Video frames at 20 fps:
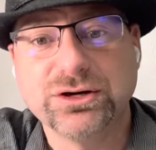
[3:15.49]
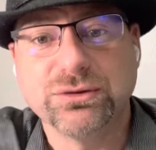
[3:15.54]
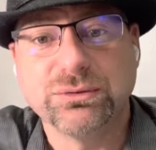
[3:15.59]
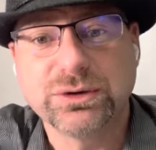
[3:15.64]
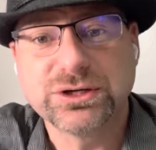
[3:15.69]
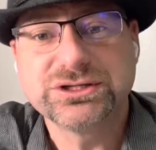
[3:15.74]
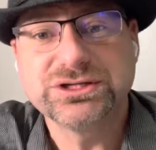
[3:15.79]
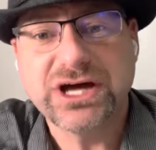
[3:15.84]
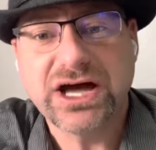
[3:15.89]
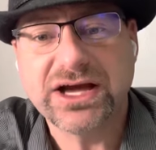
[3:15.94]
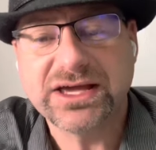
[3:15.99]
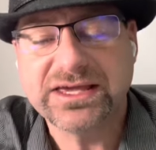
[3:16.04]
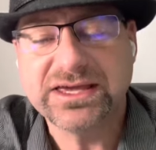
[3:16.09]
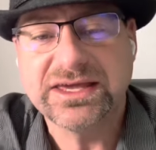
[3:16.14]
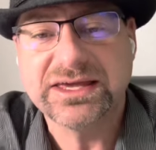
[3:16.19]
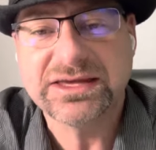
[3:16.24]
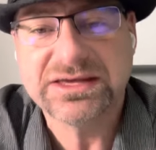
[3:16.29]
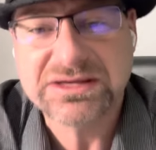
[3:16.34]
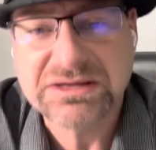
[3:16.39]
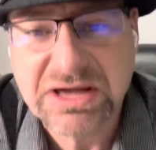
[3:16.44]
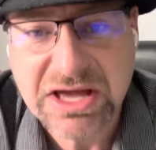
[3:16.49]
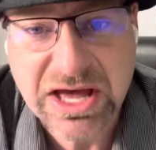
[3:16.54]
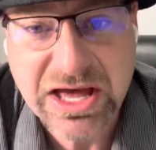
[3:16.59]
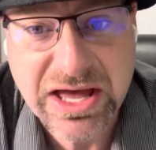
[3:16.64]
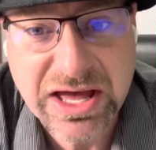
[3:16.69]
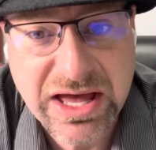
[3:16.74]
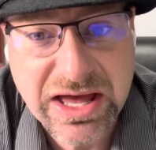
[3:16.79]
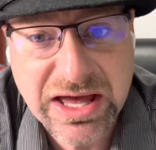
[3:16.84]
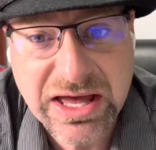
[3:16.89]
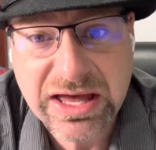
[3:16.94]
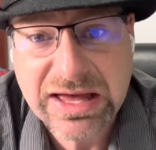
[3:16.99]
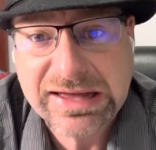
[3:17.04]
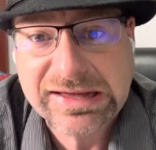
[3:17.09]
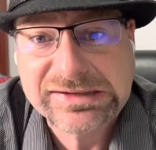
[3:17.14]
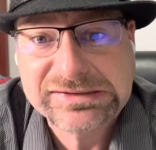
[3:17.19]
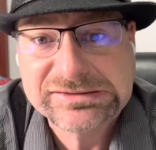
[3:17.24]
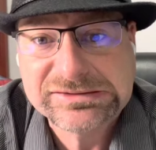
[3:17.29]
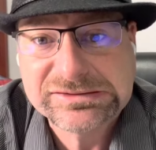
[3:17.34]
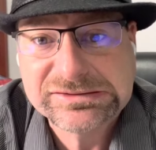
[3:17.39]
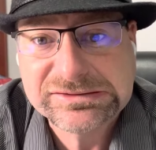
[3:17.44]
We're talking
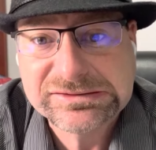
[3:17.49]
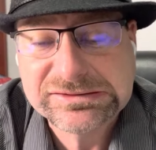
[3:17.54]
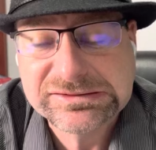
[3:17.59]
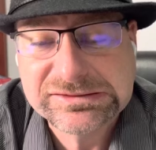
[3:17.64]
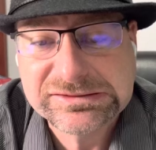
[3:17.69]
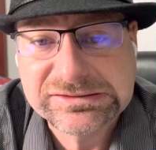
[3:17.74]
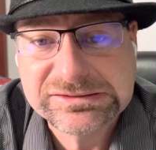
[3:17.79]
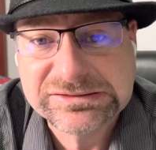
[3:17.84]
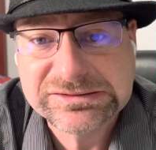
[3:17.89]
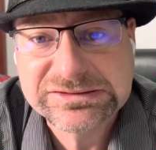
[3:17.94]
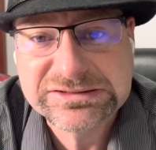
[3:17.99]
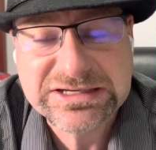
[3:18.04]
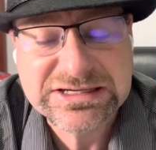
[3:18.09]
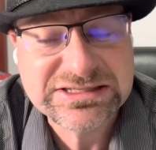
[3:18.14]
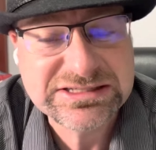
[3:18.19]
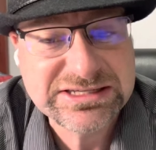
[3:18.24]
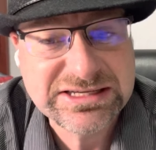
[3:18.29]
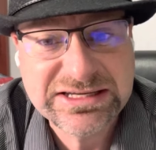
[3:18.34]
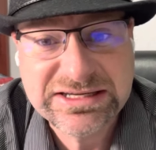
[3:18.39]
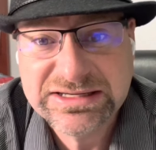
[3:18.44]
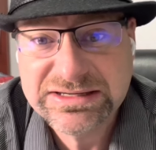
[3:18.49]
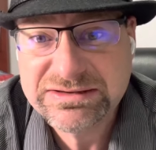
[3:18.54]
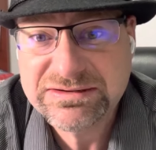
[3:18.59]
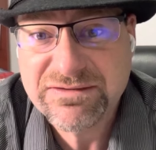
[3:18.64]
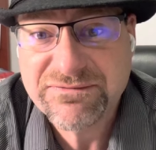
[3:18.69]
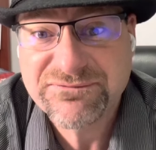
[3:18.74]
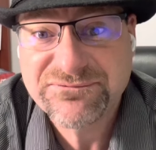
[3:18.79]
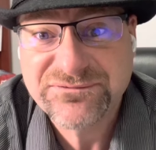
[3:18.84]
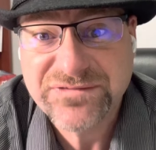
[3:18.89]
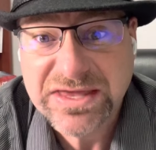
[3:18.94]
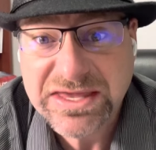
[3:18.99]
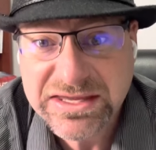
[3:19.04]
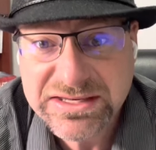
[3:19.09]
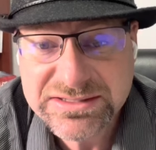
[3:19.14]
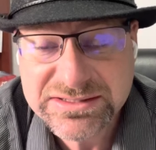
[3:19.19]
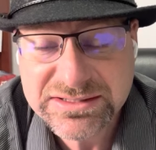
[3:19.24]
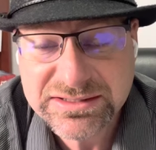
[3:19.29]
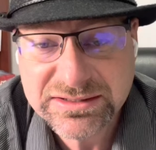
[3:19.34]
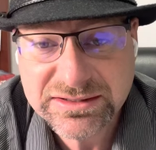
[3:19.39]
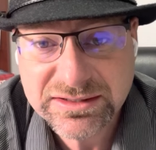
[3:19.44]
16
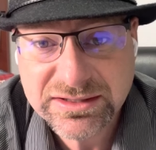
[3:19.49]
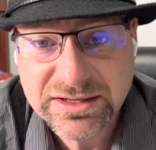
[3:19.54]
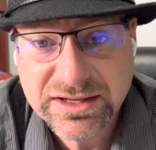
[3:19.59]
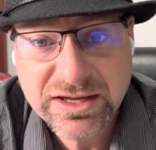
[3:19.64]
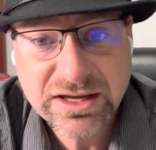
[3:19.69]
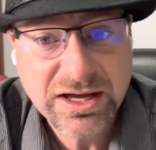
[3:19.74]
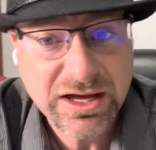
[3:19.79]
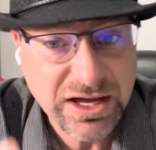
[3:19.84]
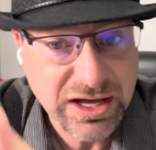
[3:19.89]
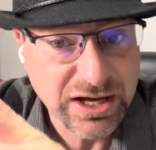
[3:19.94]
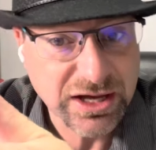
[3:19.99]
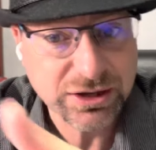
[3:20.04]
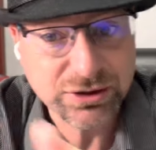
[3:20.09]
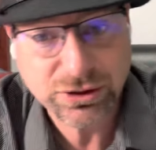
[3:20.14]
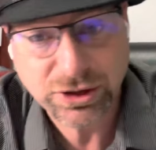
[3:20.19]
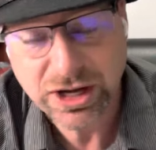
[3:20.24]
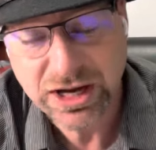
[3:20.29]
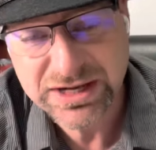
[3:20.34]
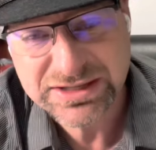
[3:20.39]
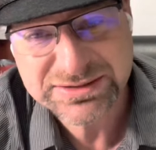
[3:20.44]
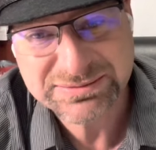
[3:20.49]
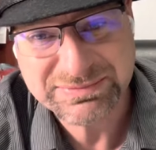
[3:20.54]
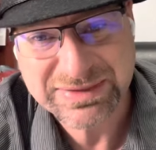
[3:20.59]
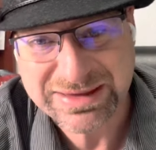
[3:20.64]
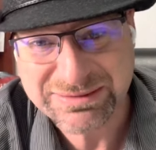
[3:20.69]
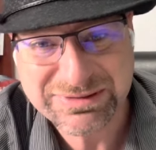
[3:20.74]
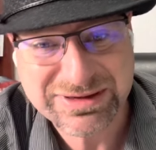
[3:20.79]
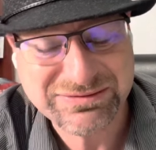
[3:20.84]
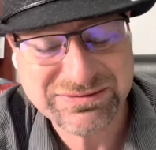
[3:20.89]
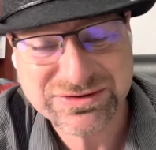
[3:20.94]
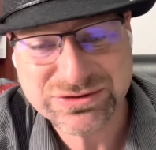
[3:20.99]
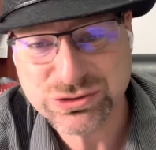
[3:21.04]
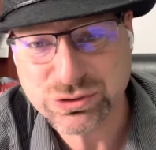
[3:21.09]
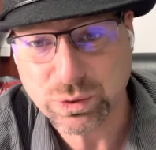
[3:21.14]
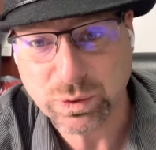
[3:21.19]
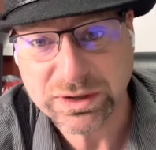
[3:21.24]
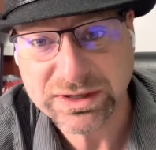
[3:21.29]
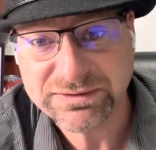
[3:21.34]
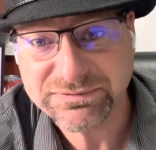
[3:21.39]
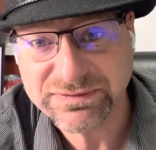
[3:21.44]
feet across, maybe even
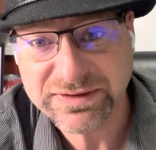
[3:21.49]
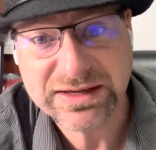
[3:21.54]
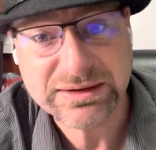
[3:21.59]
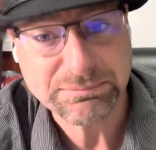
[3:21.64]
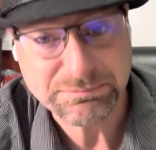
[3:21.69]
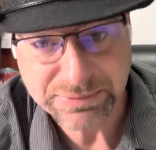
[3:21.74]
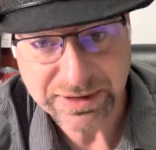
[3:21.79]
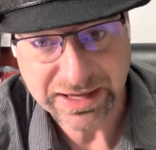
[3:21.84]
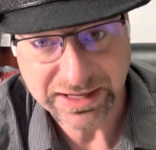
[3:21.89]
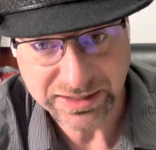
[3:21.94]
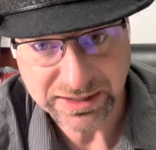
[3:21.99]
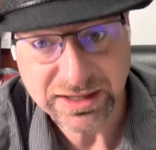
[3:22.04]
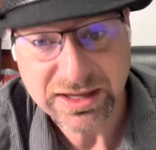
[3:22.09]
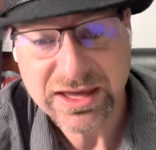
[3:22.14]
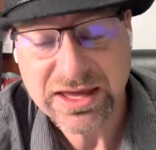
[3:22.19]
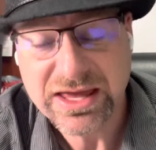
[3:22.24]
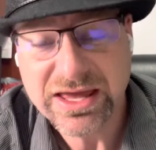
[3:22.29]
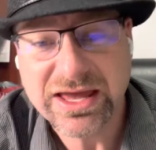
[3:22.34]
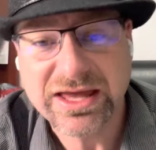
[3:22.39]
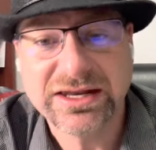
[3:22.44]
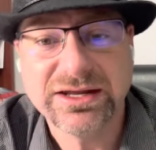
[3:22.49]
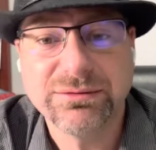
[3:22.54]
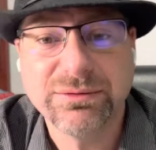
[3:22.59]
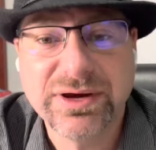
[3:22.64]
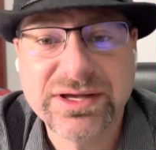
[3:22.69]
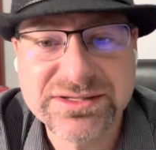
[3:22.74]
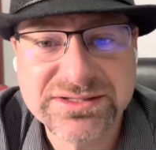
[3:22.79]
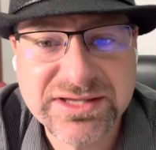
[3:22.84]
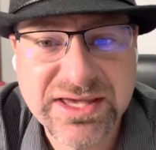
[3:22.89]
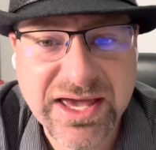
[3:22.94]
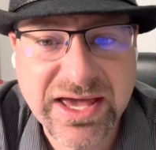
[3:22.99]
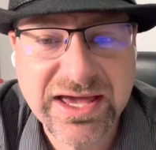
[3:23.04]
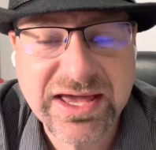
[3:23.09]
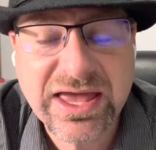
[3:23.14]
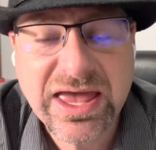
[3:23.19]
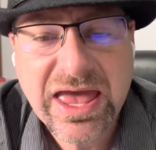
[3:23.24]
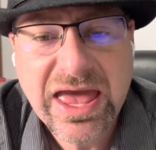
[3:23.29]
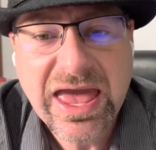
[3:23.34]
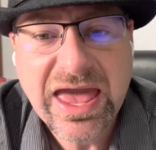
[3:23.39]
20 feet big. Anyways, okay?